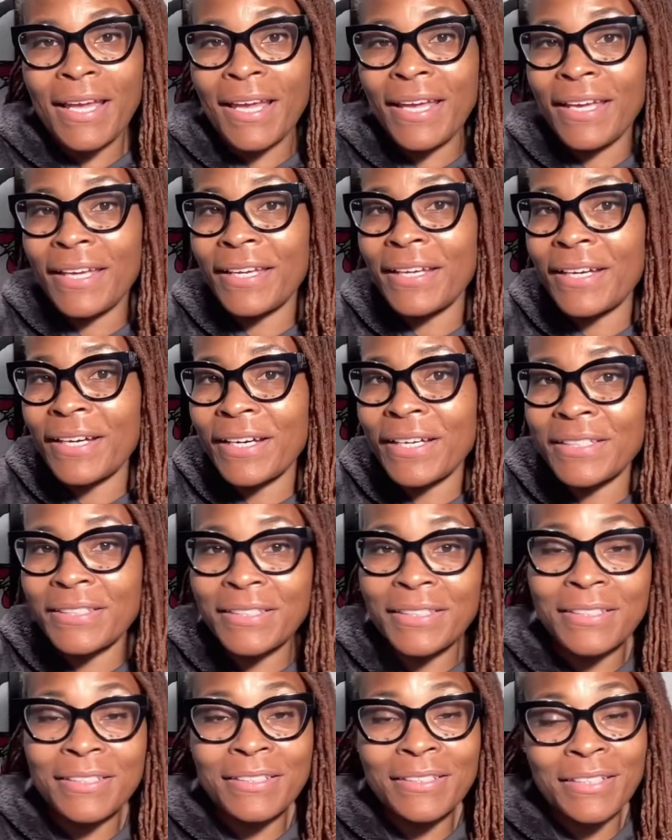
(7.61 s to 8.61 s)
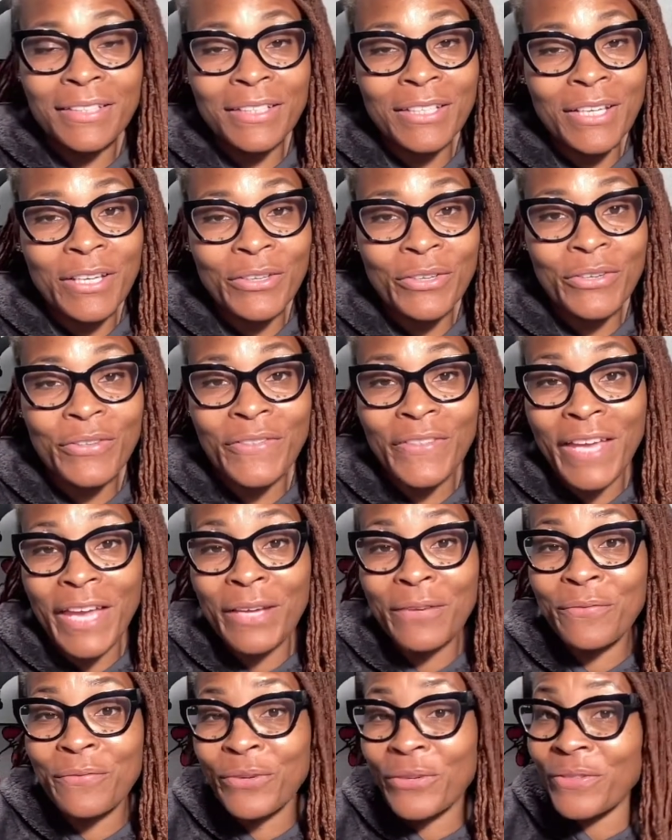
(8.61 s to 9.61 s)
Hey guys, this is another
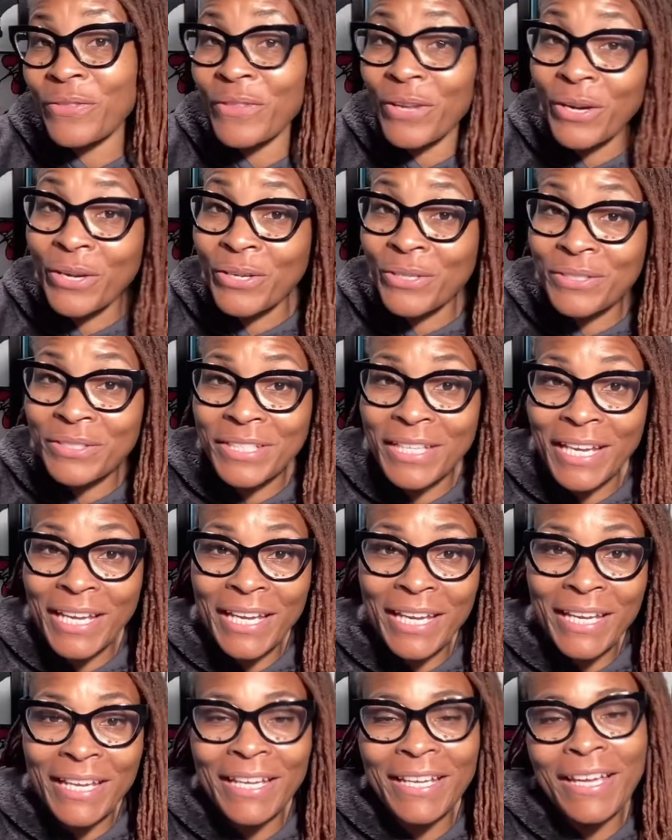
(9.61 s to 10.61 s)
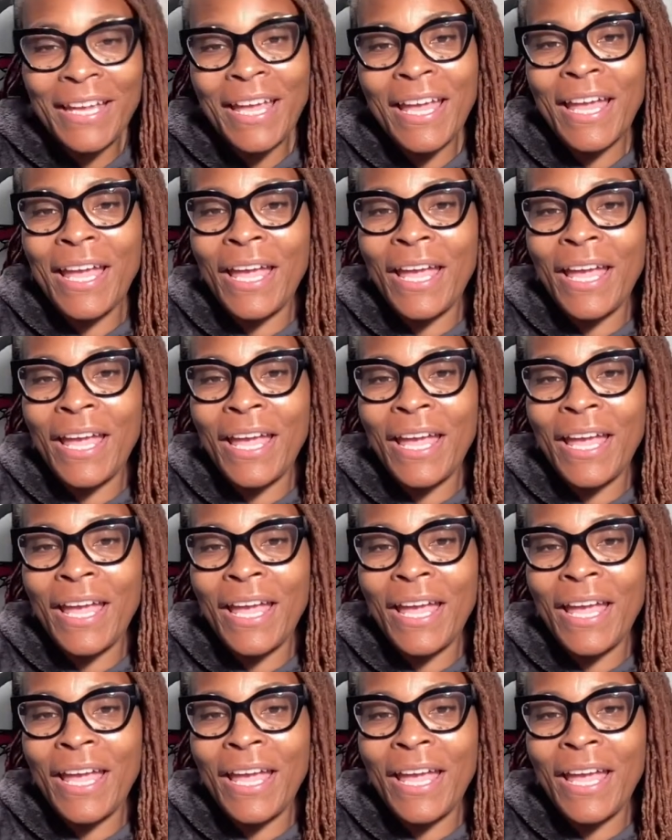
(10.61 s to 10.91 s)
Thankful Thursday.